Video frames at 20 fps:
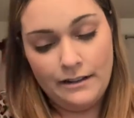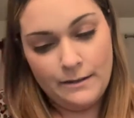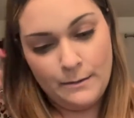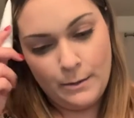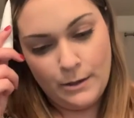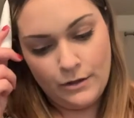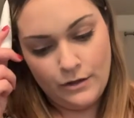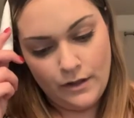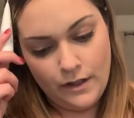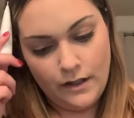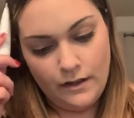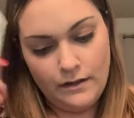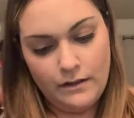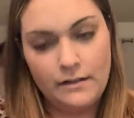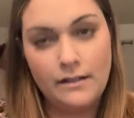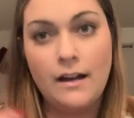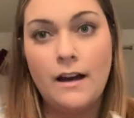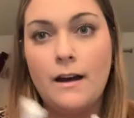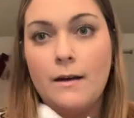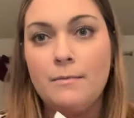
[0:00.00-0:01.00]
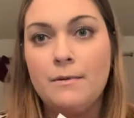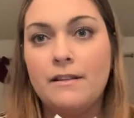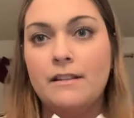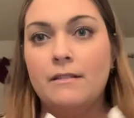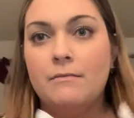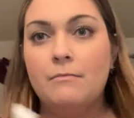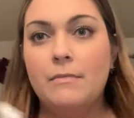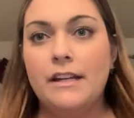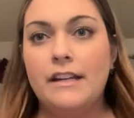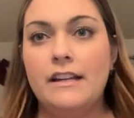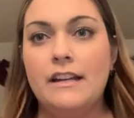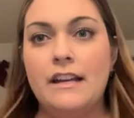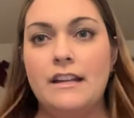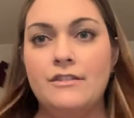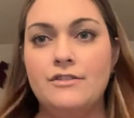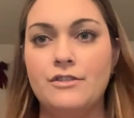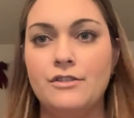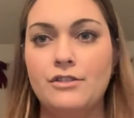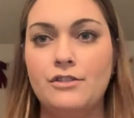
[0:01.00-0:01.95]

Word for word: especially on the top, and then my ends are